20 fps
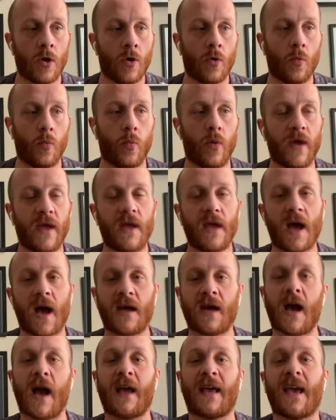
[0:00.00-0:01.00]
we
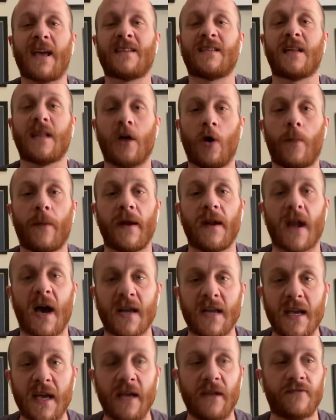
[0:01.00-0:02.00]
are, I guess, a little bit
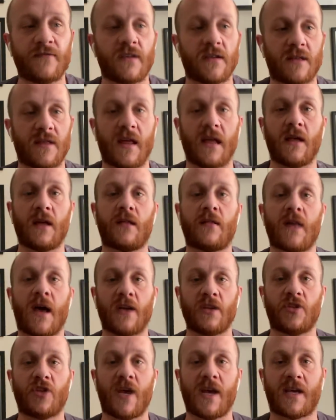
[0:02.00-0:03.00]
naive to think
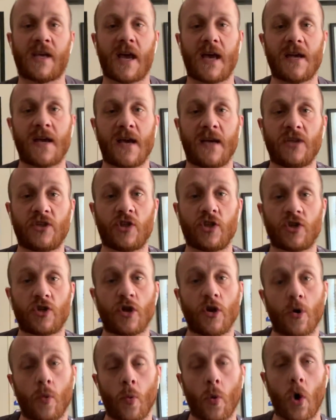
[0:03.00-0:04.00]
that JKA is just
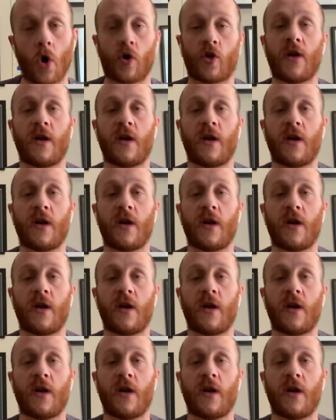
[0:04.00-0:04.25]
going to walk